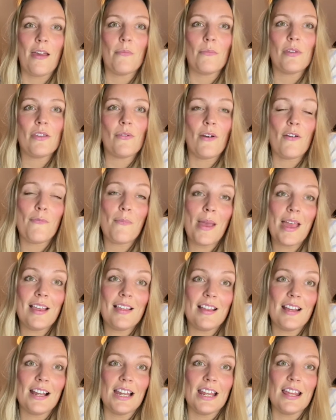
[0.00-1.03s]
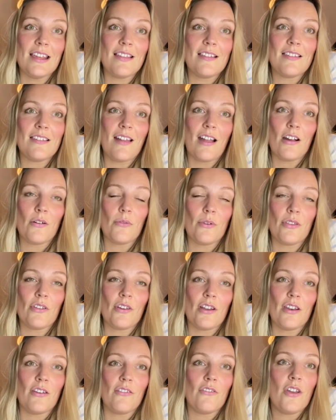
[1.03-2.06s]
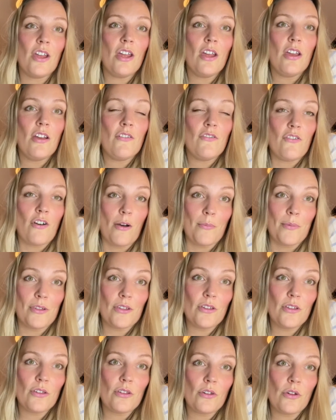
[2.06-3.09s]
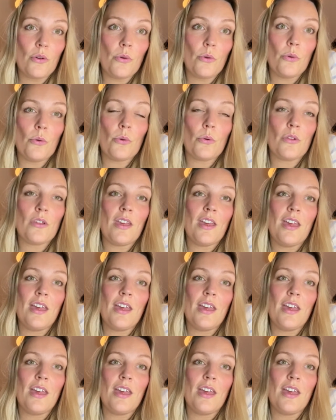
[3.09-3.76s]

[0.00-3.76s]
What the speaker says: So I've basically stuck with kind of pharmaceuticals,